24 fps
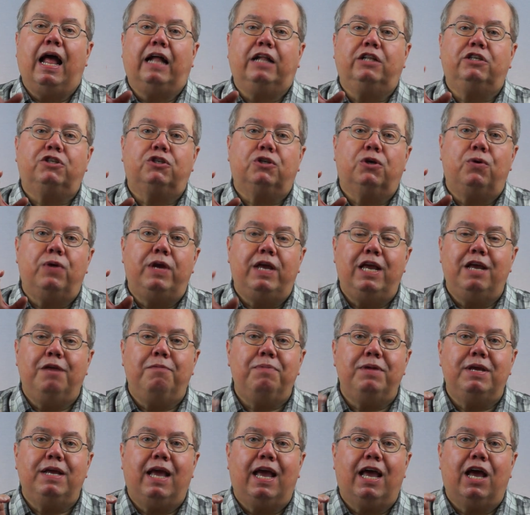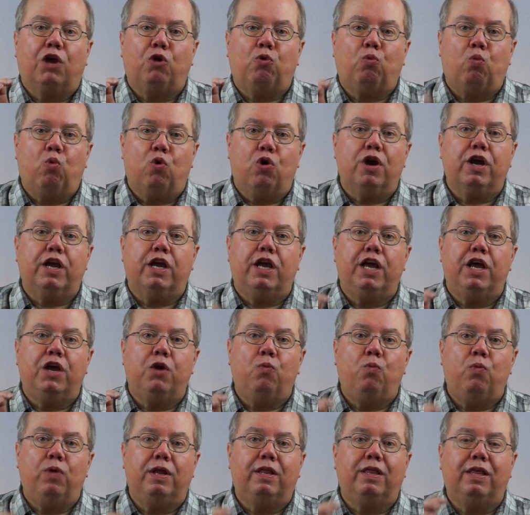And so he began
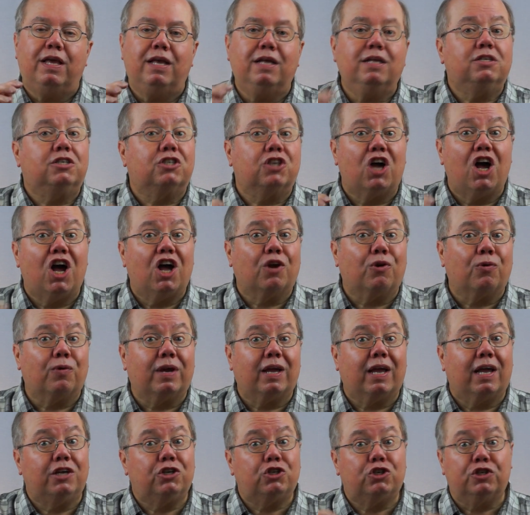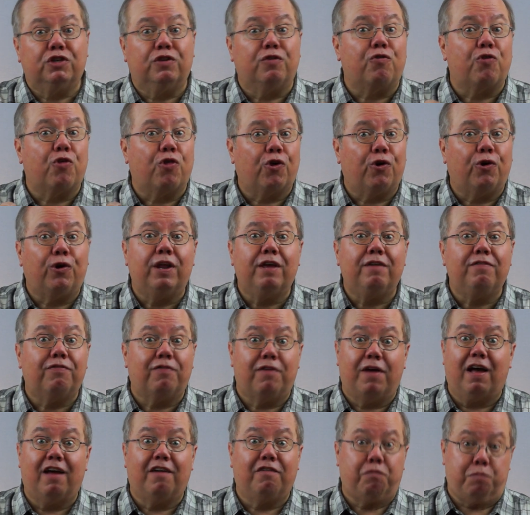working with his congregation of
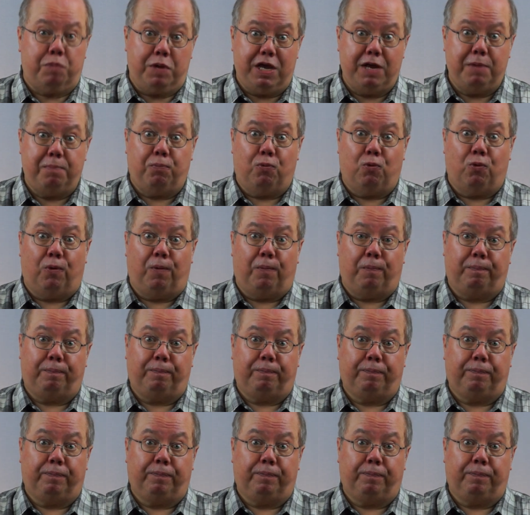35 people